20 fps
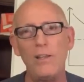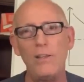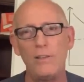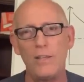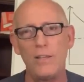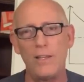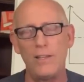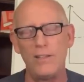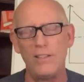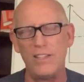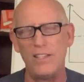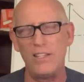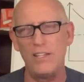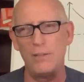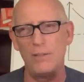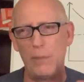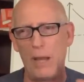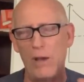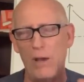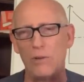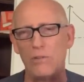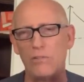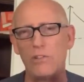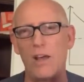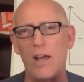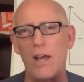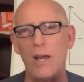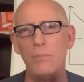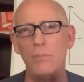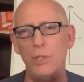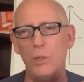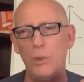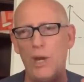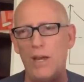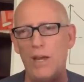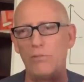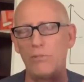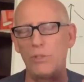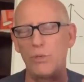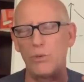The, the amount of time you have to